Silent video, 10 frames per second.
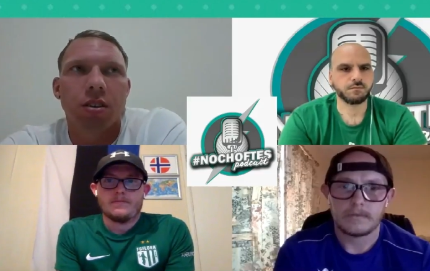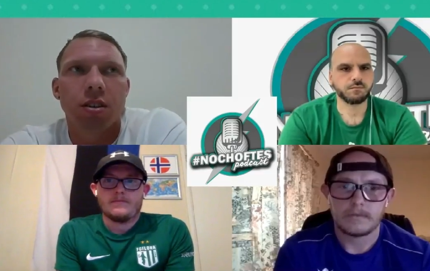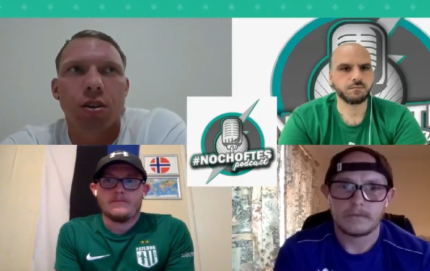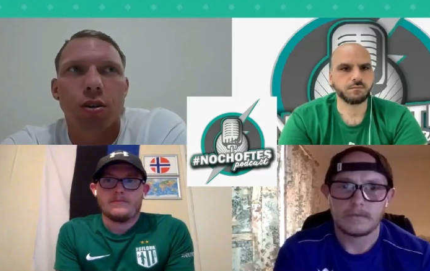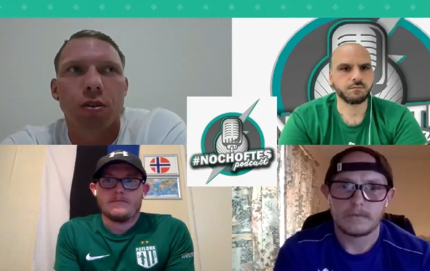
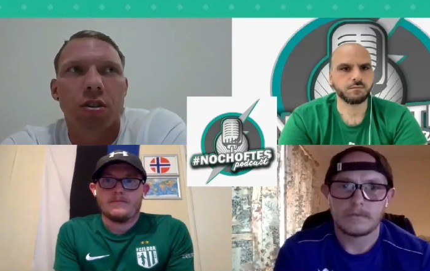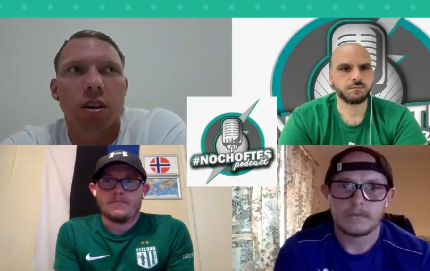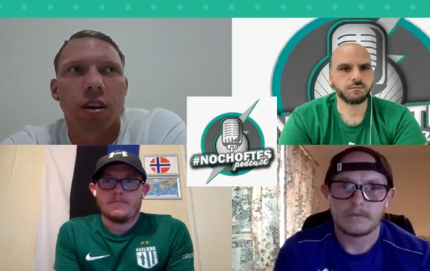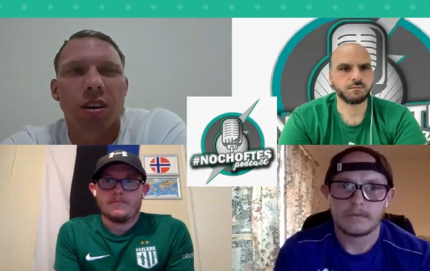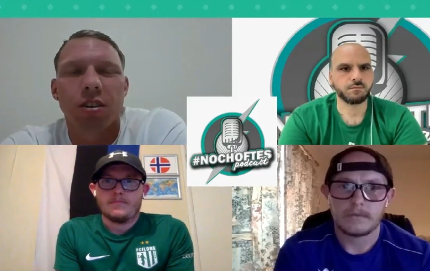Speaker 1: Zinio is
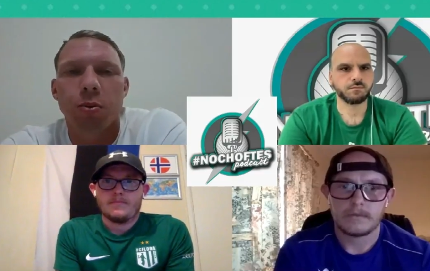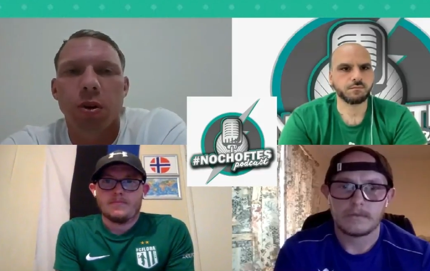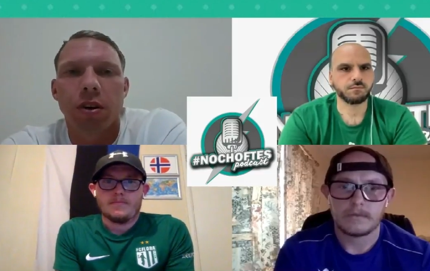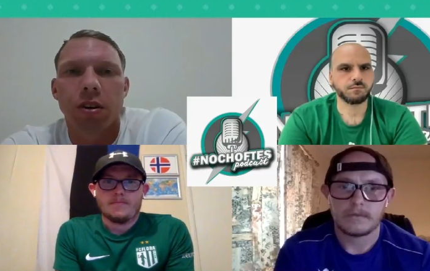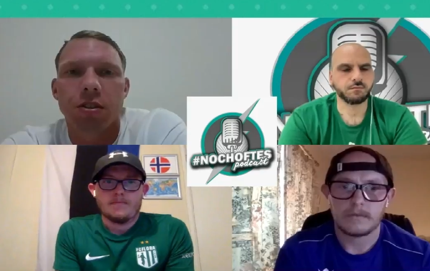like
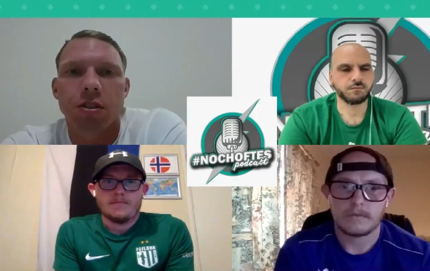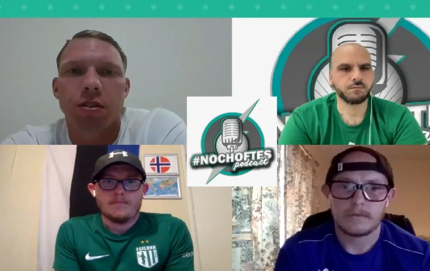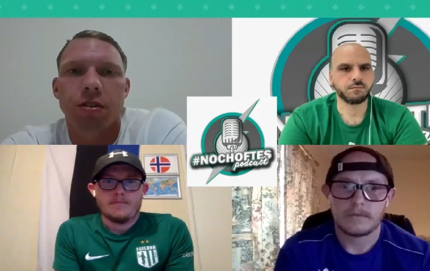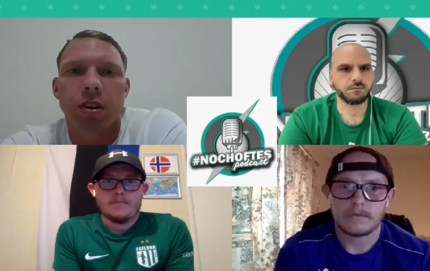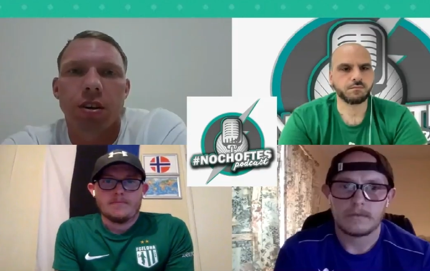
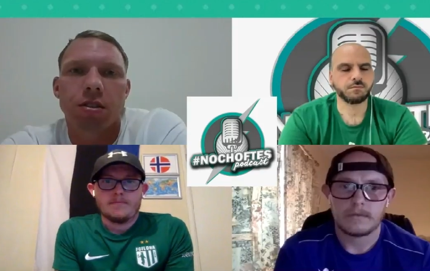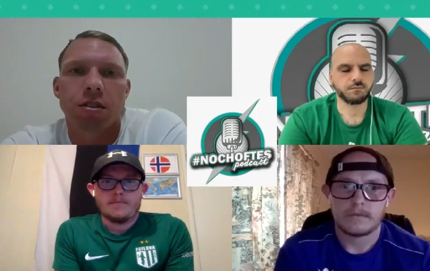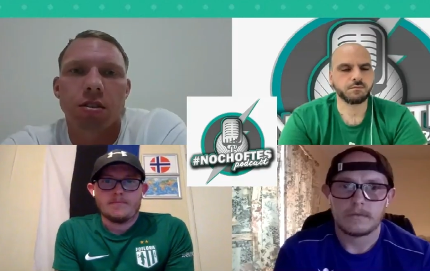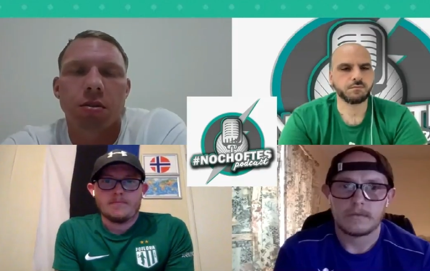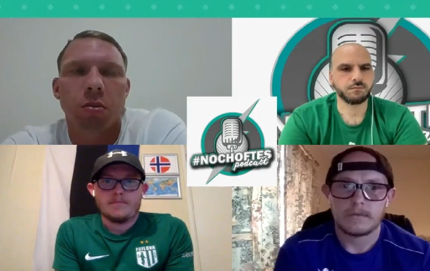experienced,
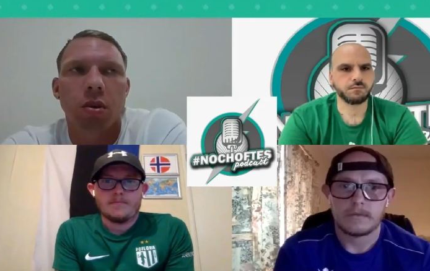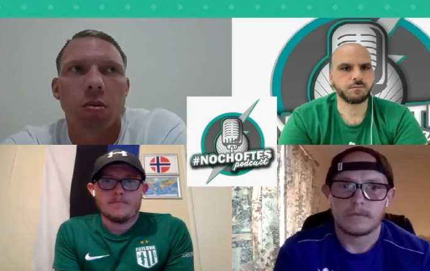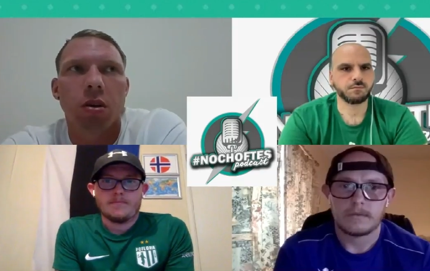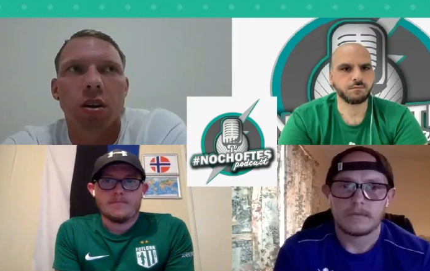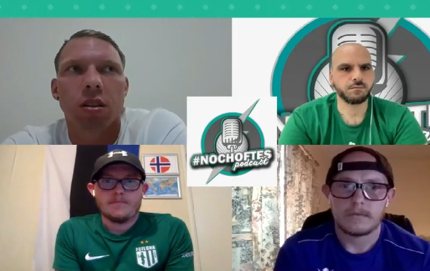fast,
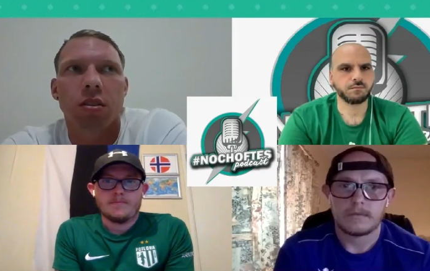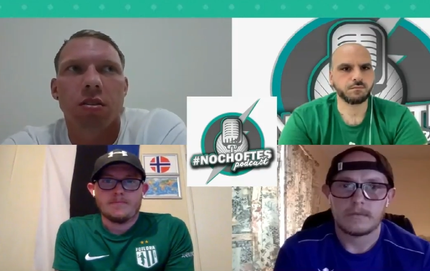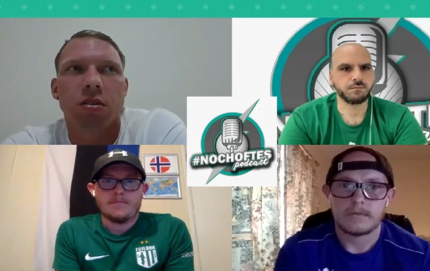maybe not